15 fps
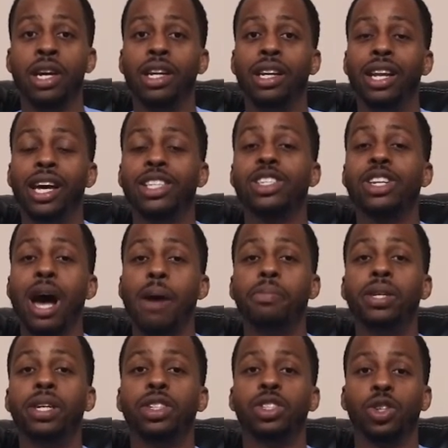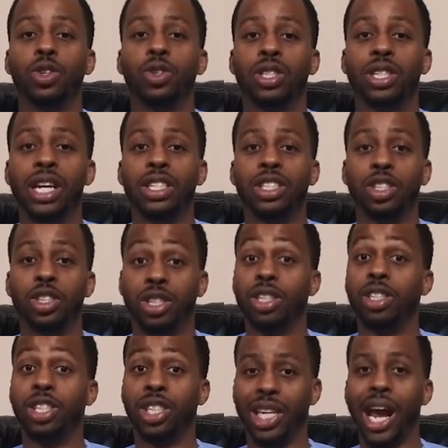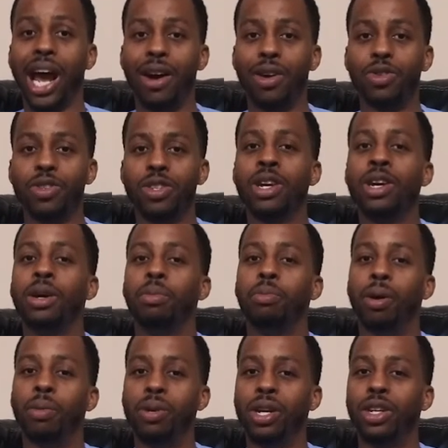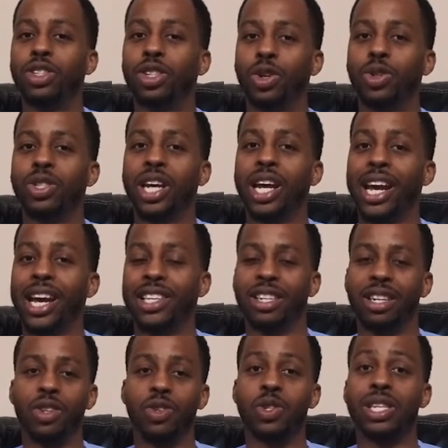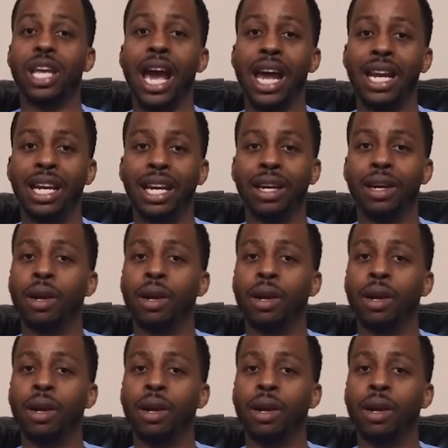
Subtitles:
Let's not be a church that just shouts, but be a church that has understanding.